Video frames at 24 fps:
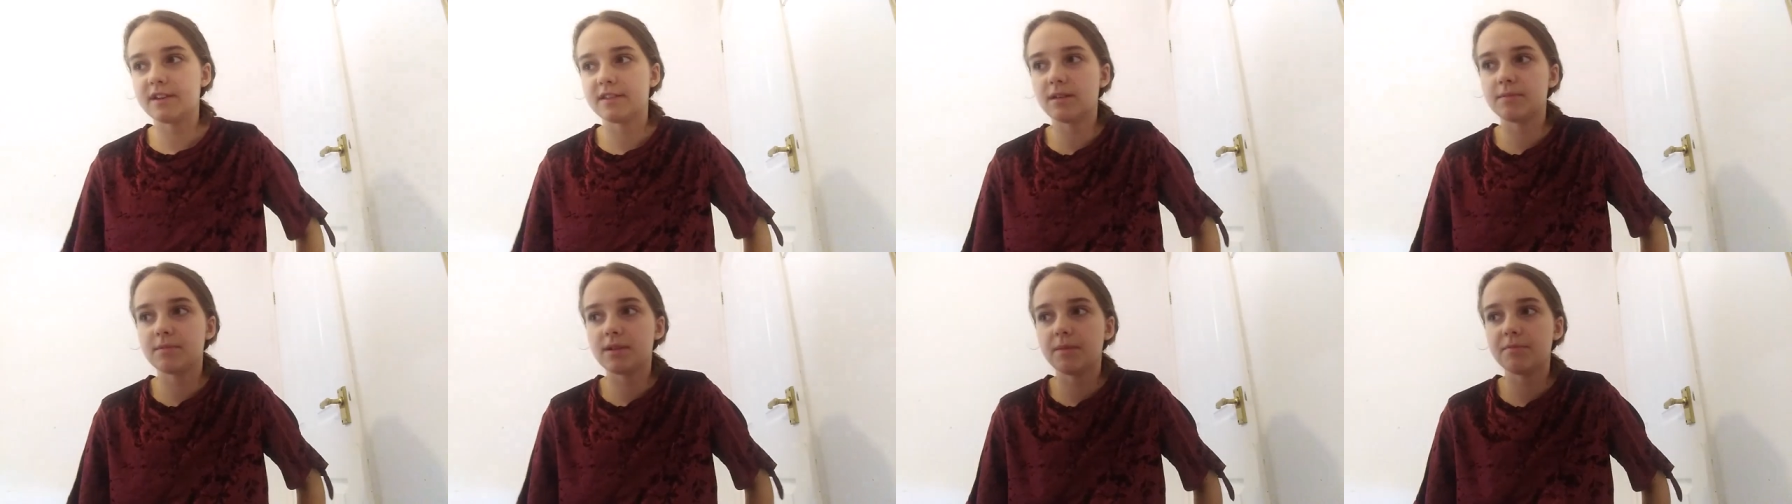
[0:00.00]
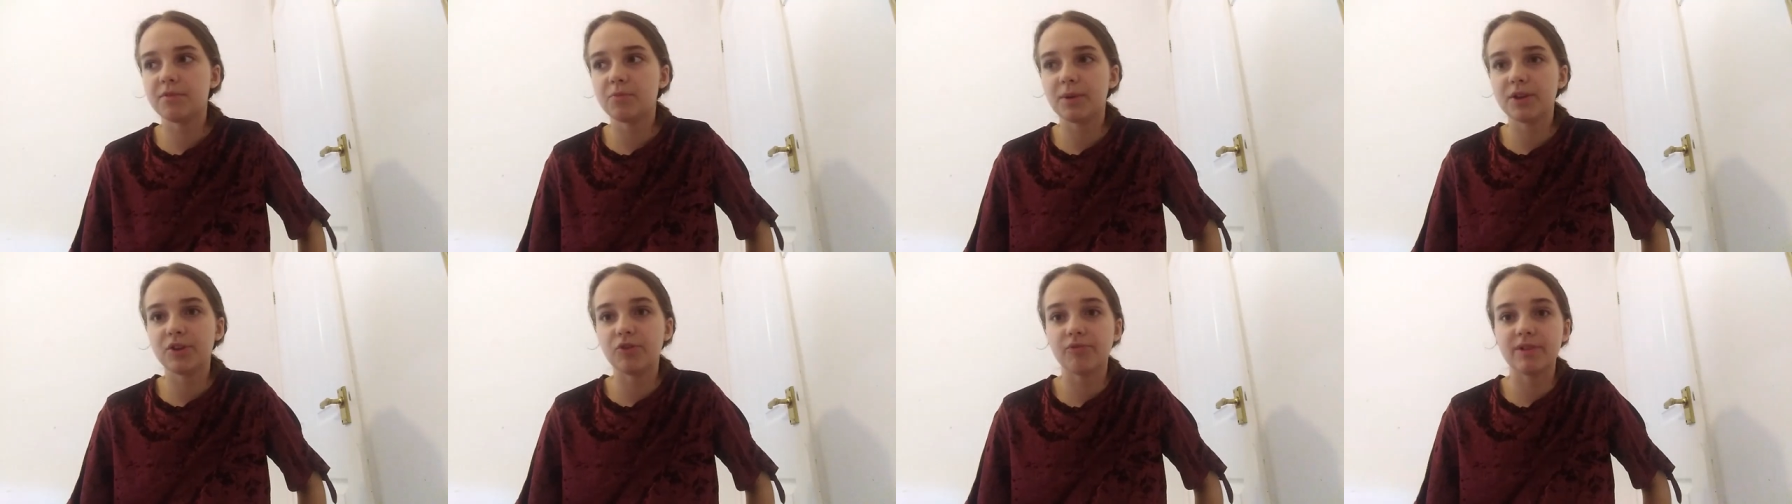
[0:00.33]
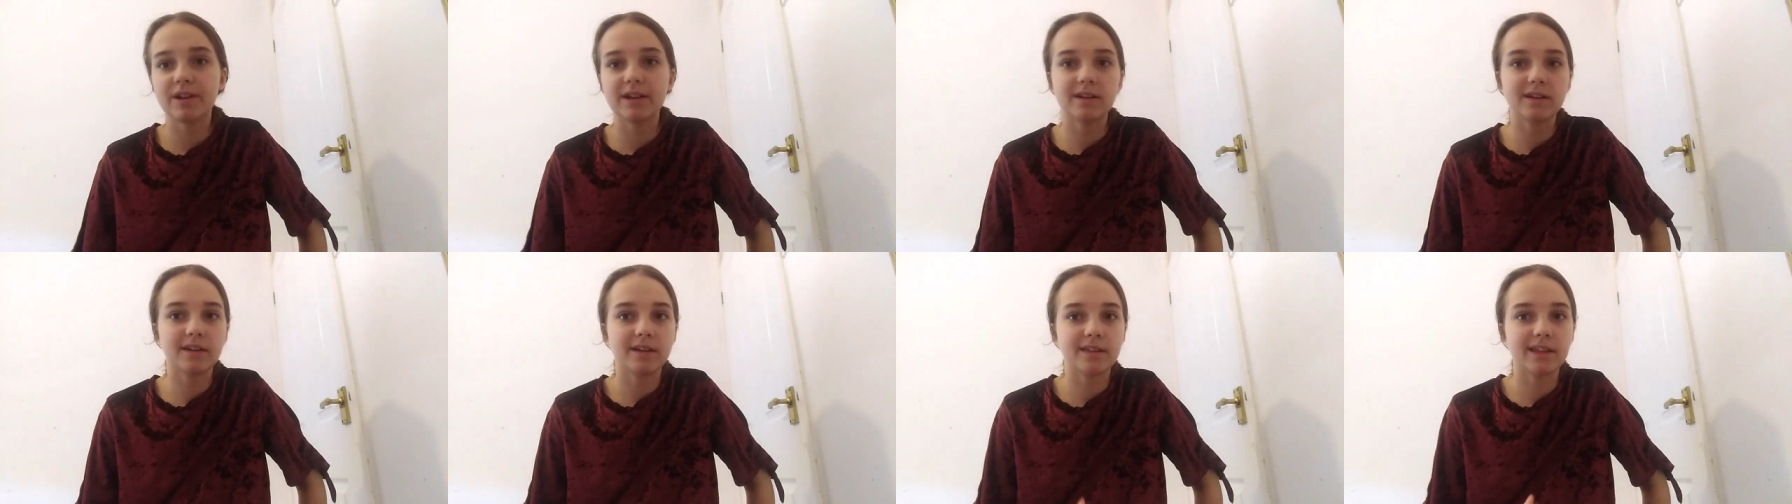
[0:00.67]
sometimes when you're
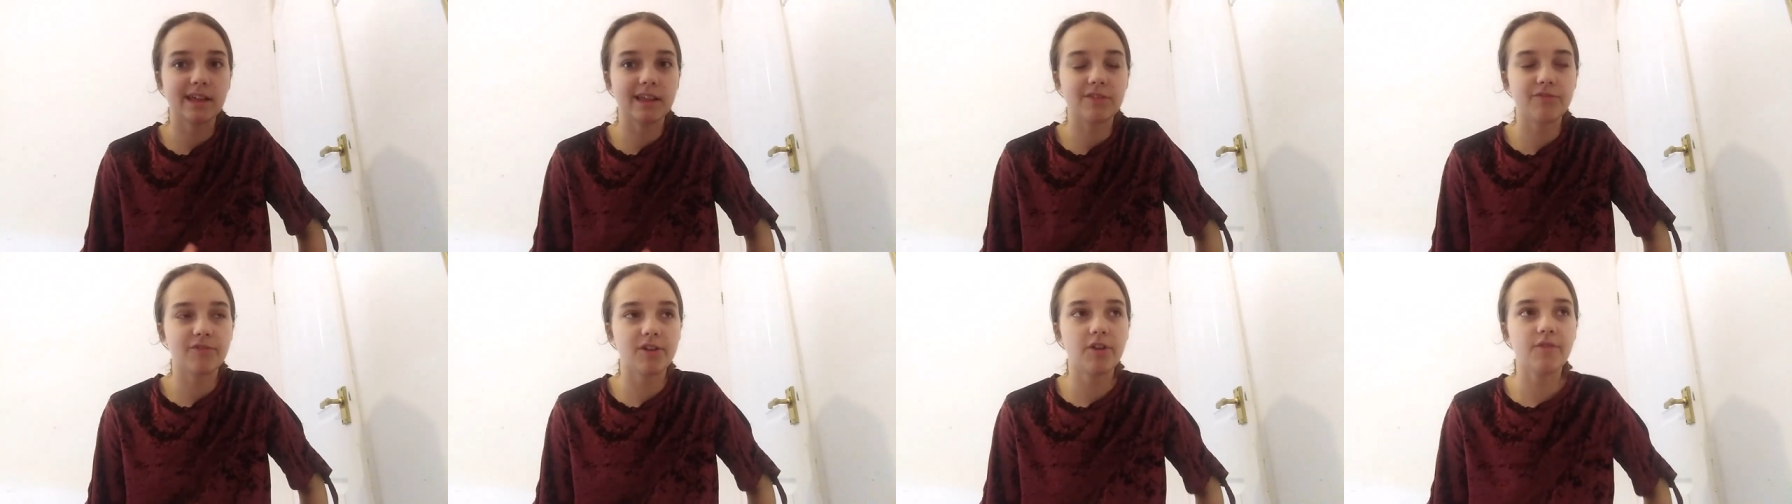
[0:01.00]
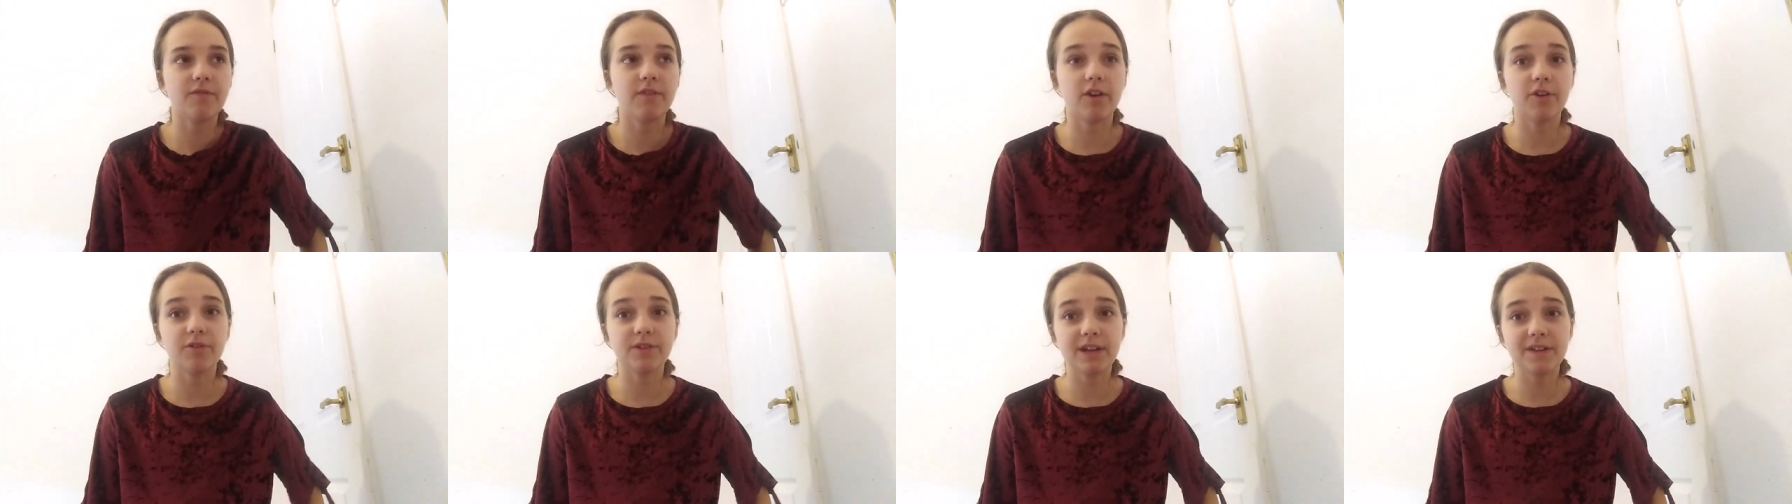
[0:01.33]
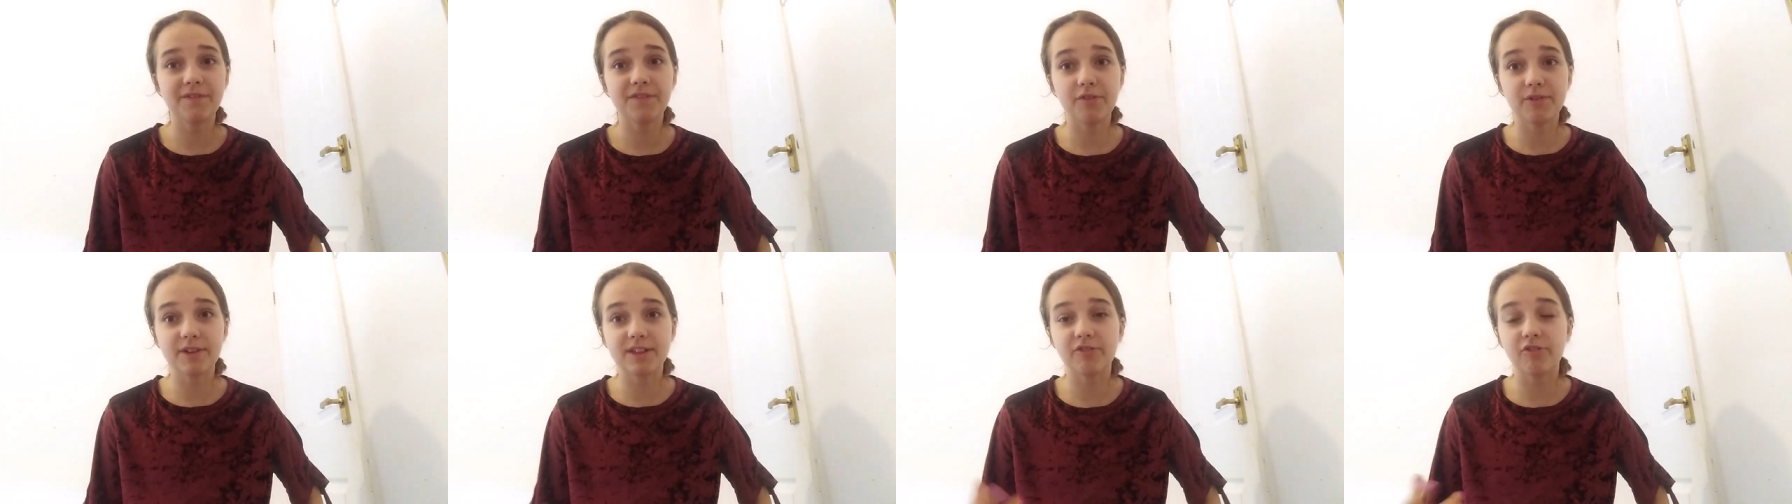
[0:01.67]
in a sensory overload,
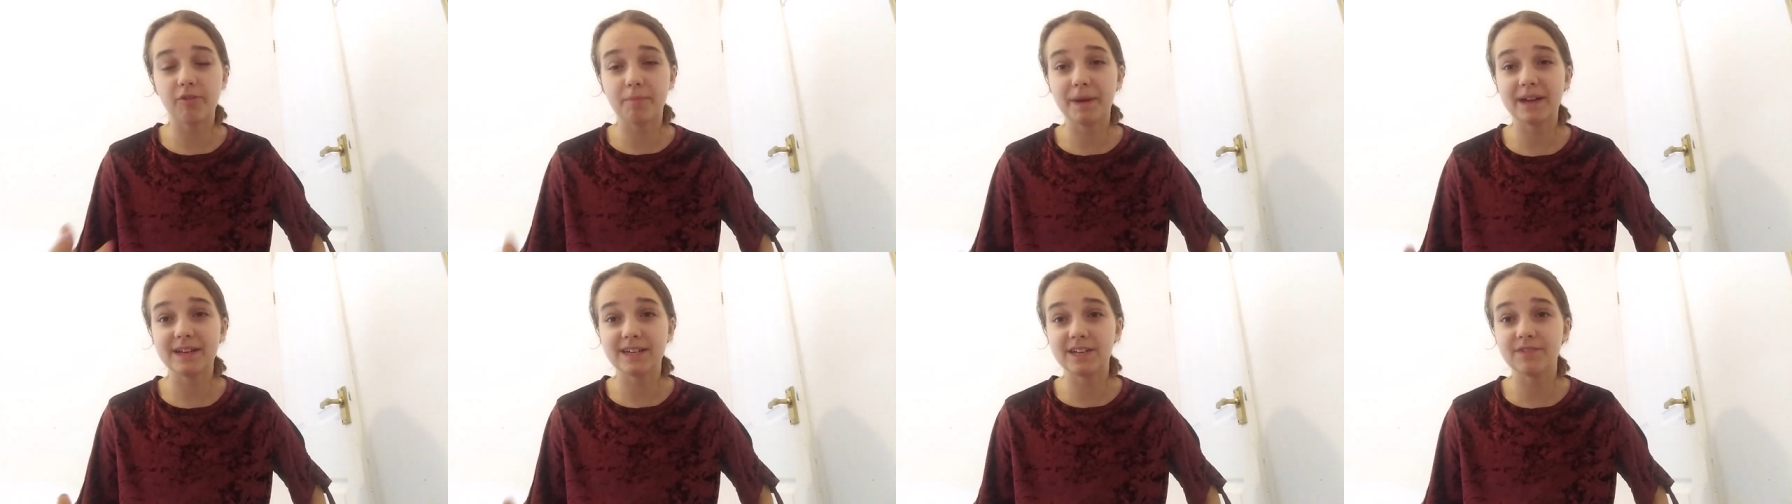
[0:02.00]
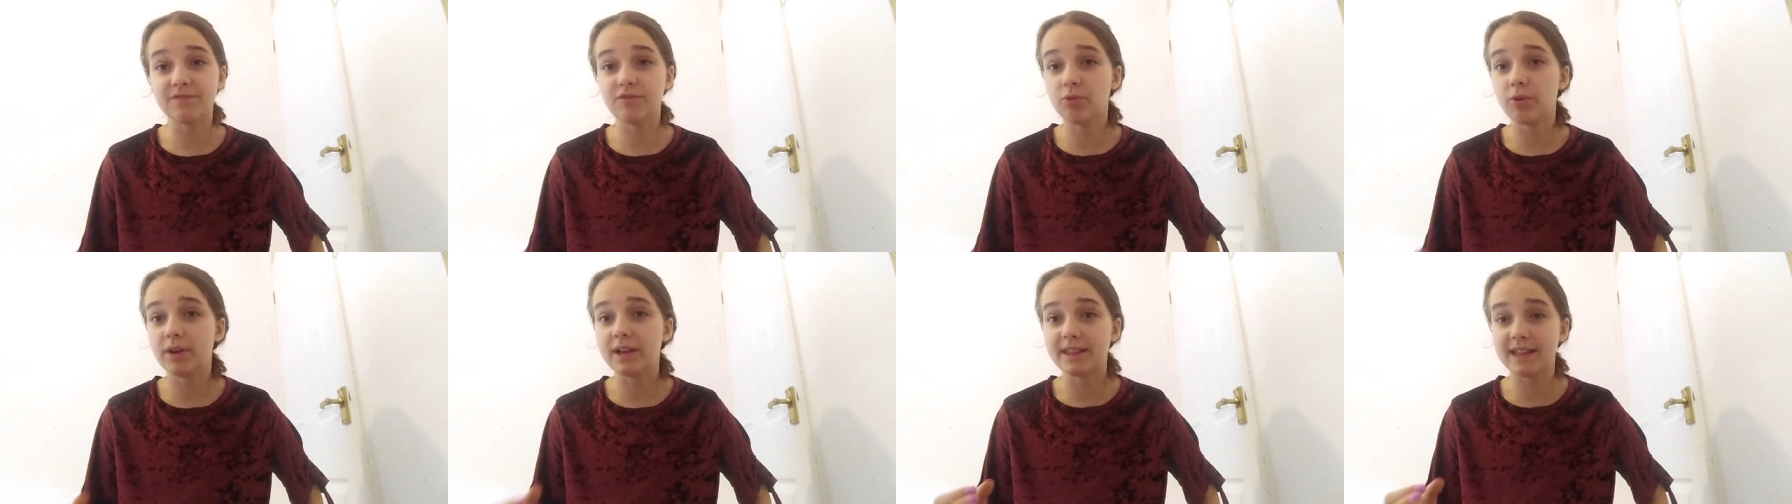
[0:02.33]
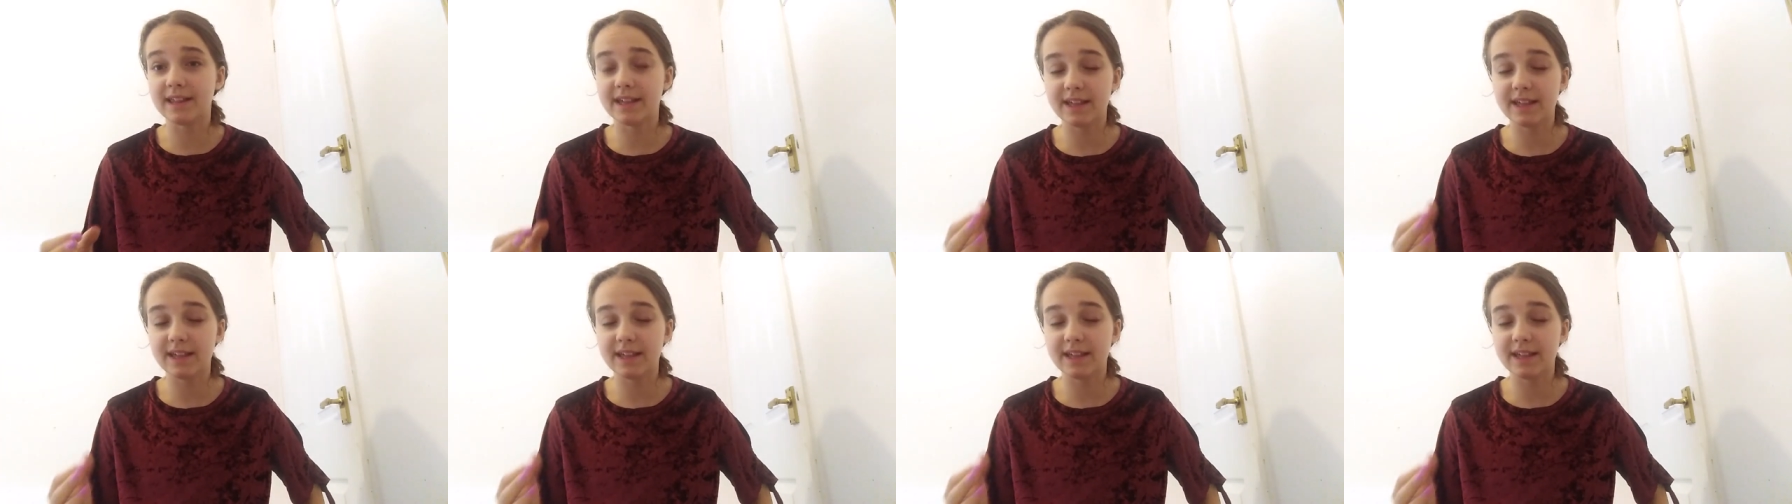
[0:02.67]
if there is a repetitive noise,